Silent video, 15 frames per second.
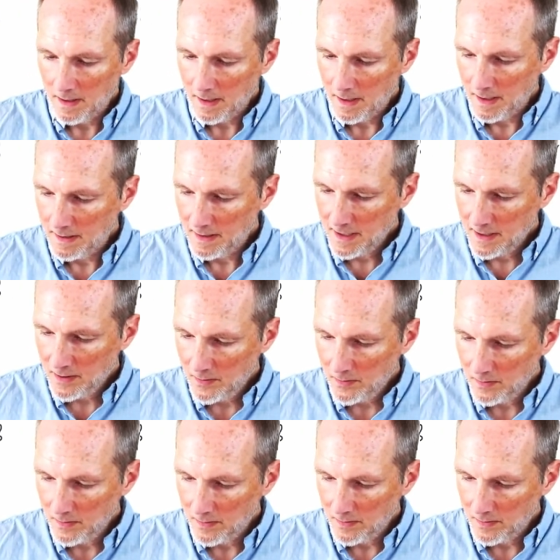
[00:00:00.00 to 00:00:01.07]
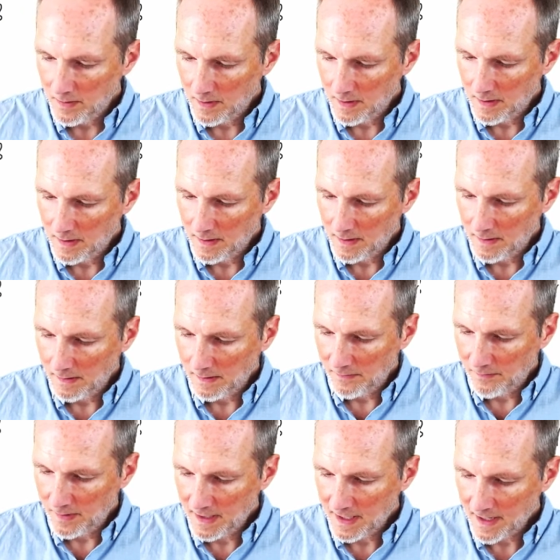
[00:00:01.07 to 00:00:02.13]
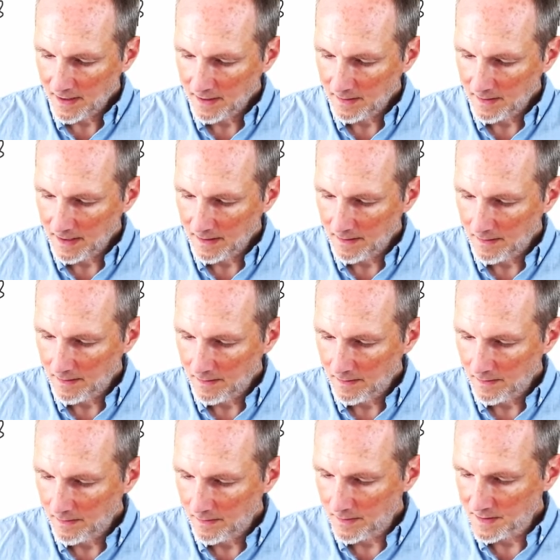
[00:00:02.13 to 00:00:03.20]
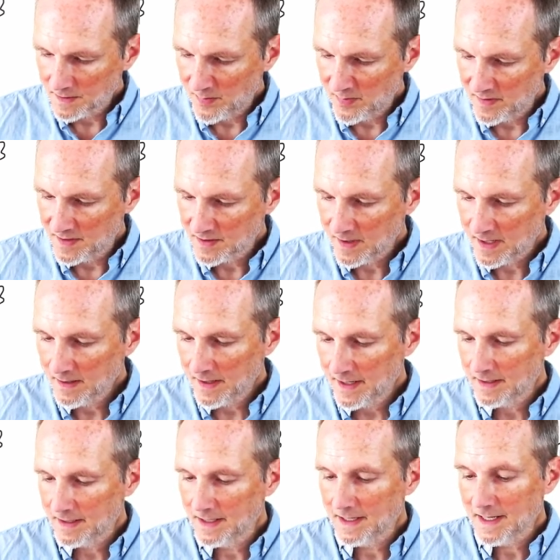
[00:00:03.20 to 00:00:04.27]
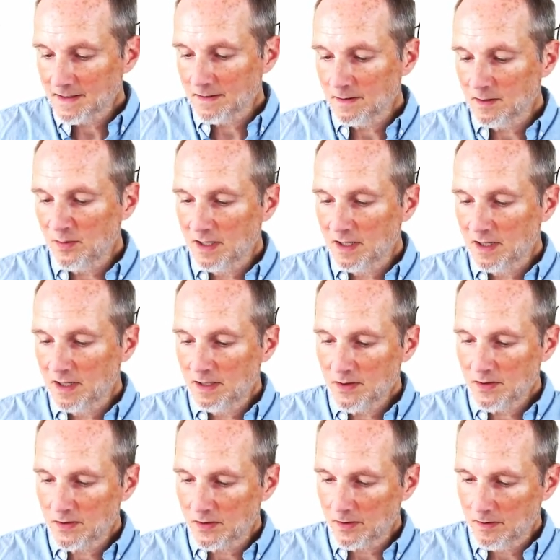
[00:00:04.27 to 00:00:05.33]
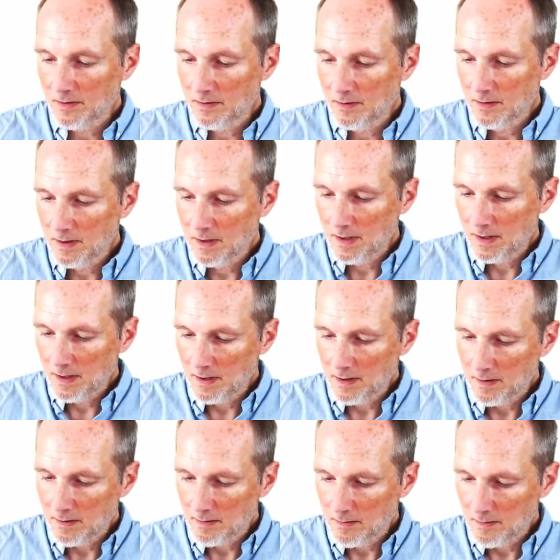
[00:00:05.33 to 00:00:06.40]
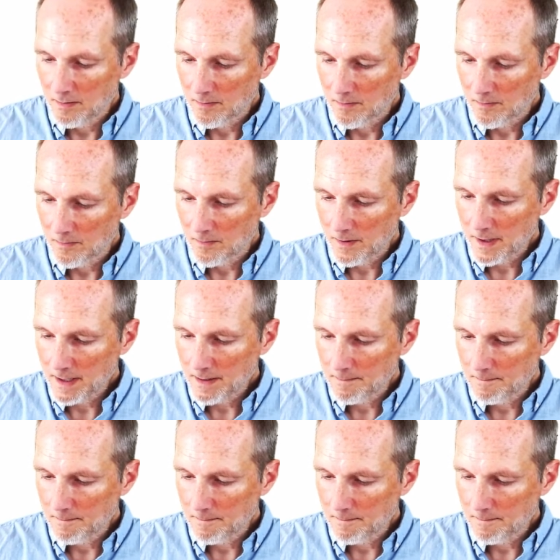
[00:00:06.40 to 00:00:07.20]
And now if we calculate the slope of this red line, it gets a little bit closer, right?